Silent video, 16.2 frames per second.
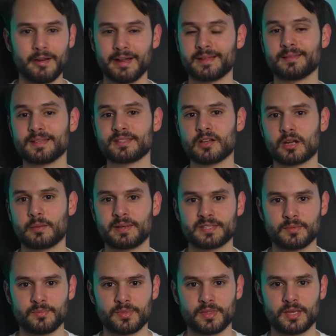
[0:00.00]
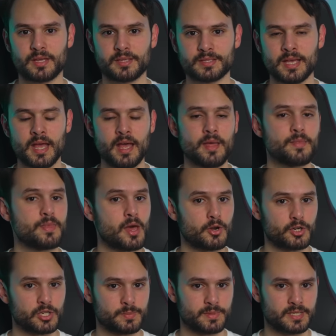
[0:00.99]
All right, let's talk about some things that
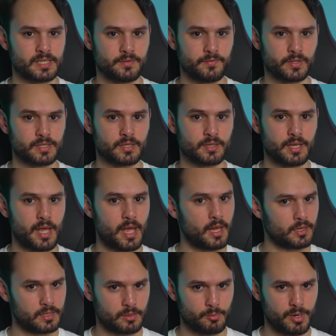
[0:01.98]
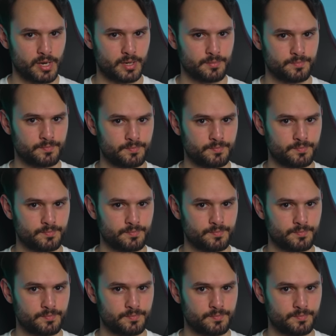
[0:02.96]
are specific to the Alienware.